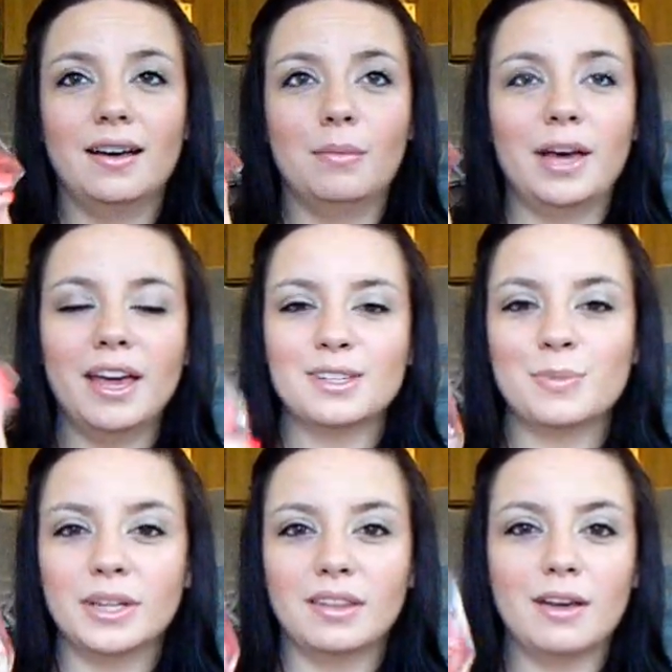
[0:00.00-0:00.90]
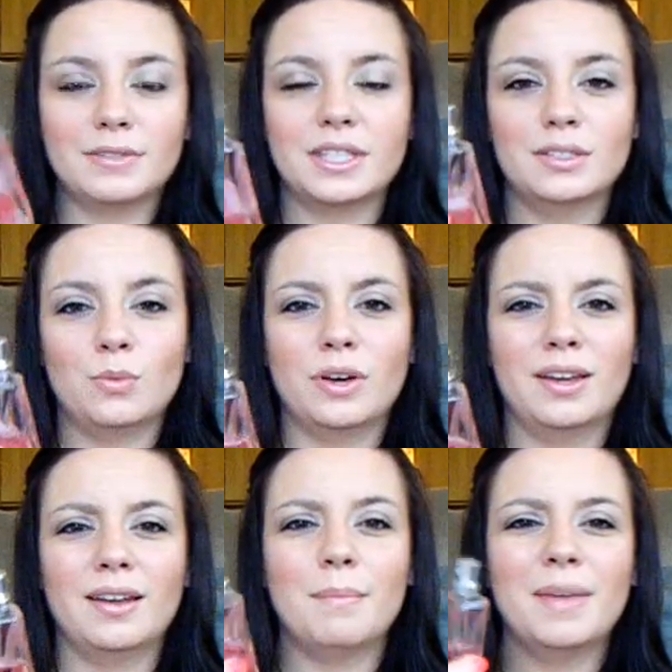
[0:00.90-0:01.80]
Um, my husband loves this
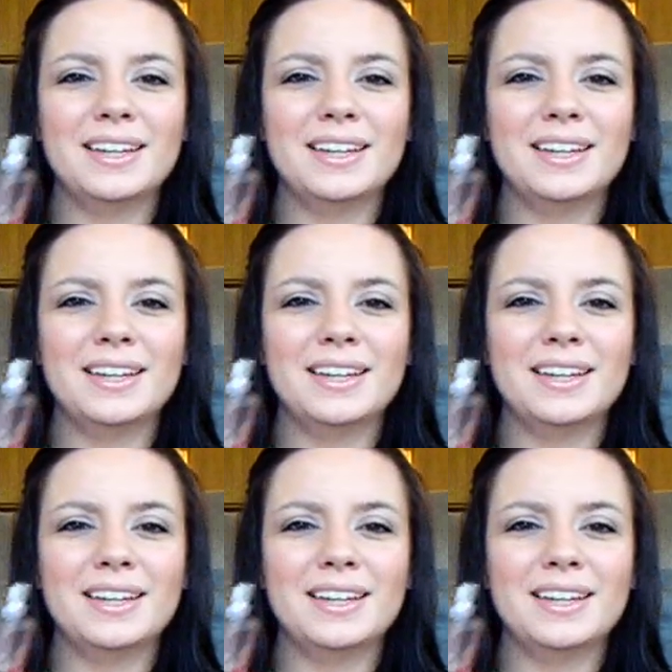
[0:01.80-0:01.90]
one.